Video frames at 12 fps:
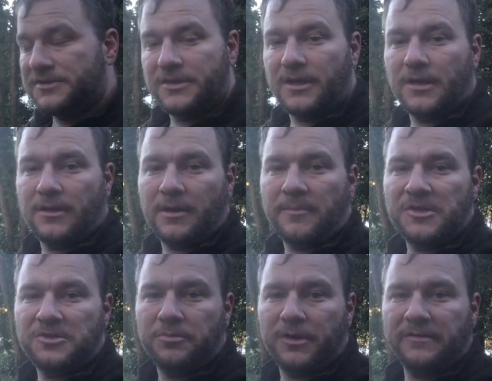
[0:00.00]
as I
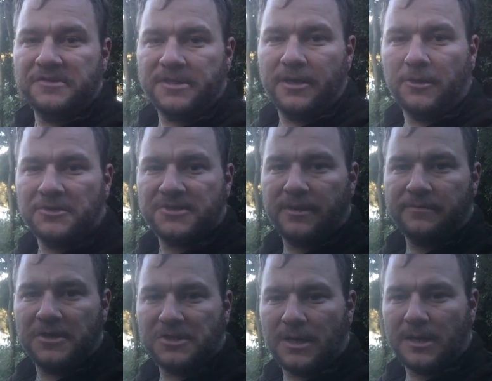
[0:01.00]
mentioned previously, I lost that
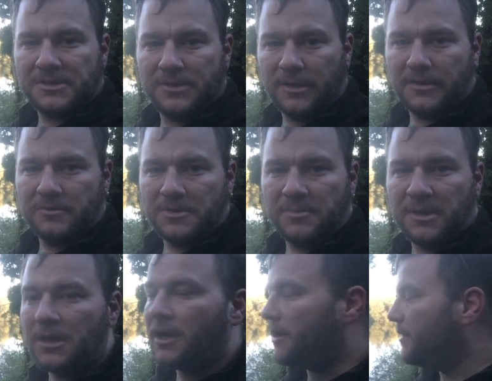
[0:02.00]
fish last night, which is a
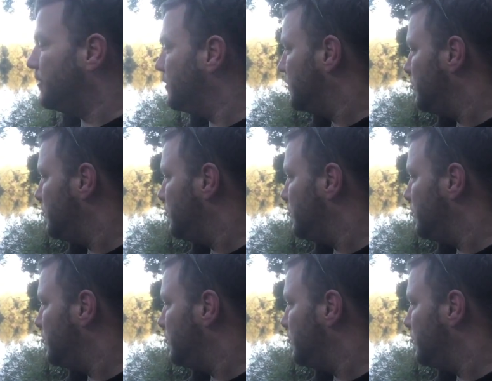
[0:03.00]
bit gutting.